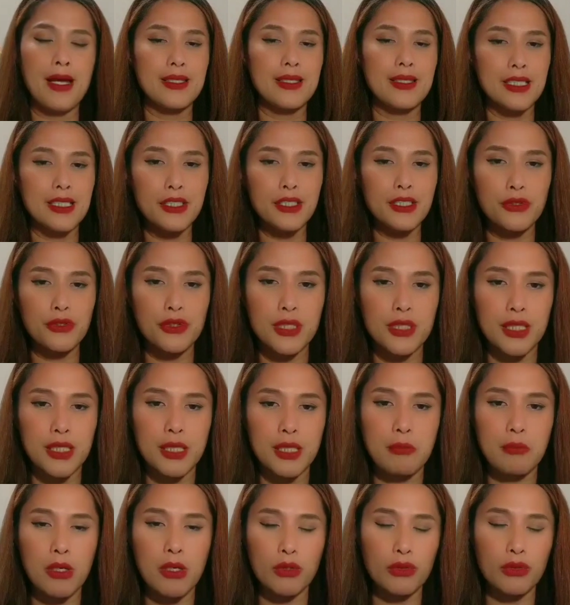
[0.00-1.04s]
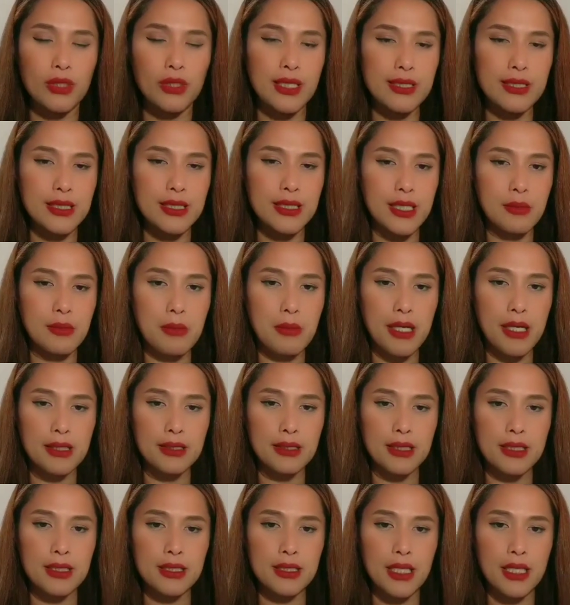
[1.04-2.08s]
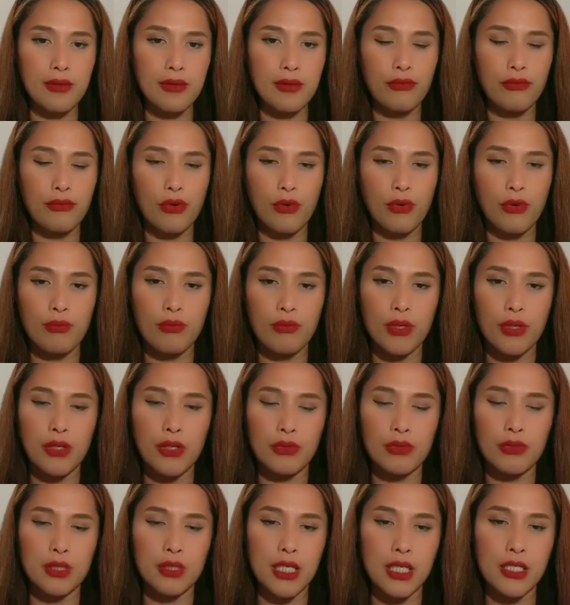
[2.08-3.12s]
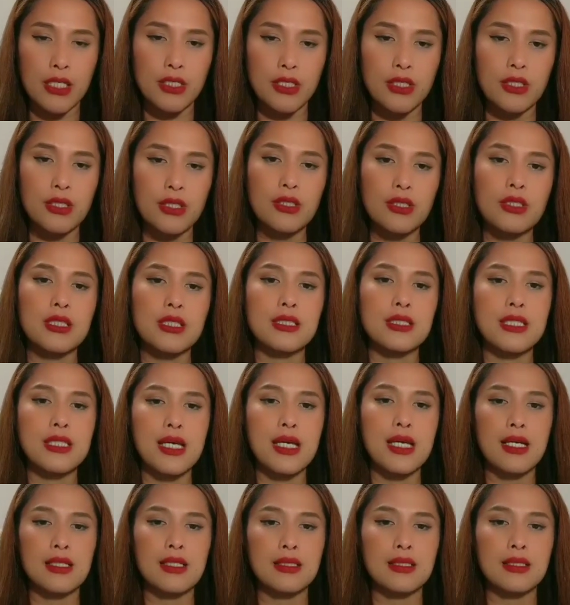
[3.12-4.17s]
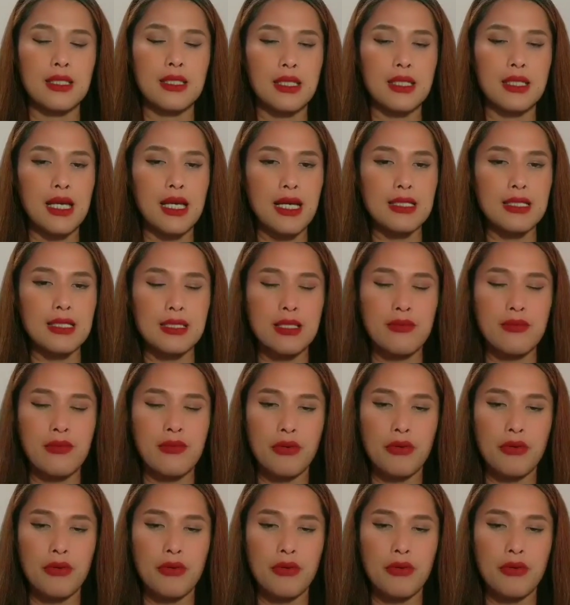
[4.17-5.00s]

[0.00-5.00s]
Another good thing about niacinamide, aside from irritation, is that it has a